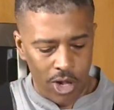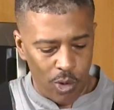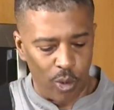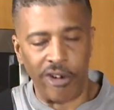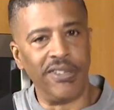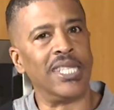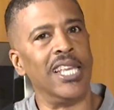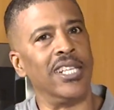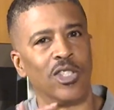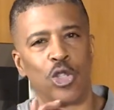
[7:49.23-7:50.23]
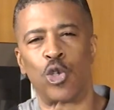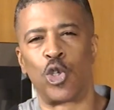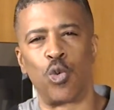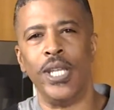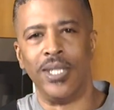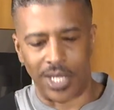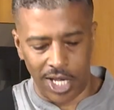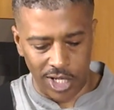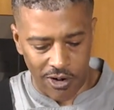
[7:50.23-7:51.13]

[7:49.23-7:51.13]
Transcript: where everything's sweet and tender.